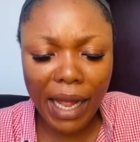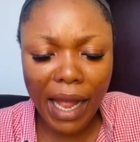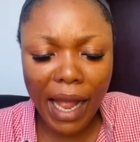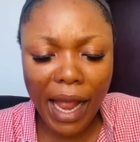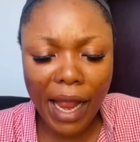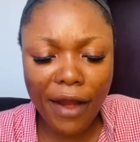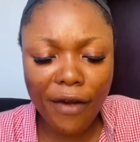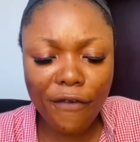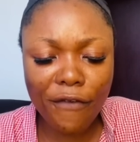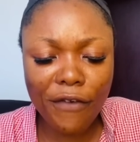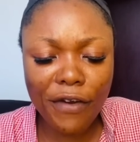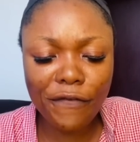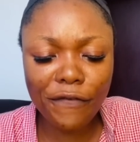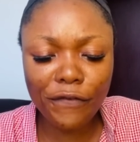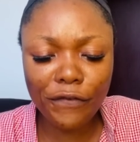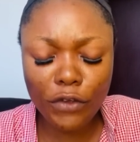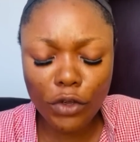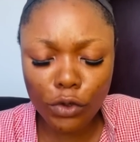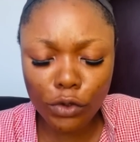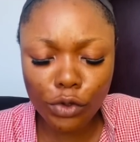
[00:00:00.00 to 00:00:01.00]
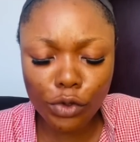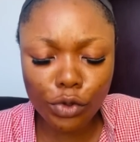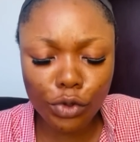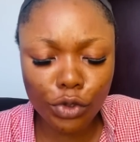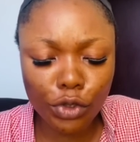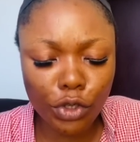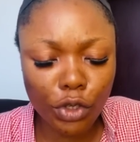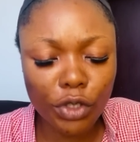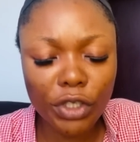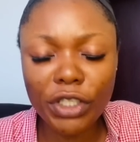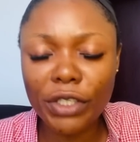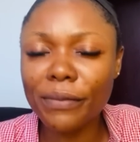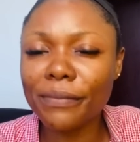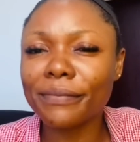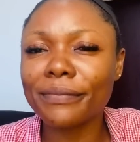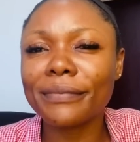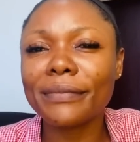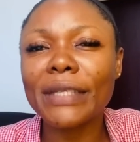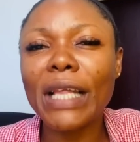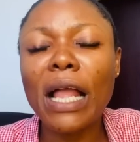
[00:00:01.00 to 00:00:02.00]
I refuse to judge him.
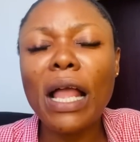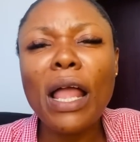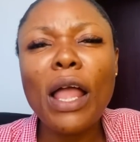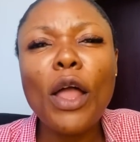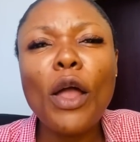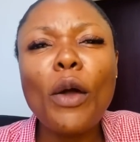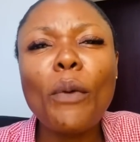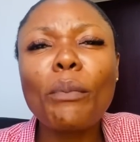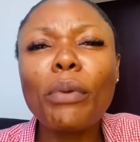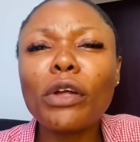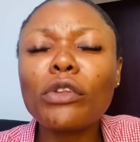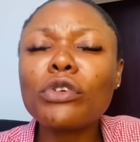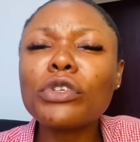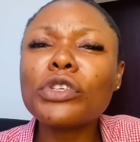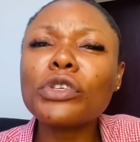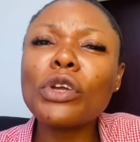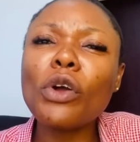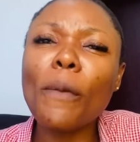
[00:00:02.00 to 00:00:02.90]
But you see,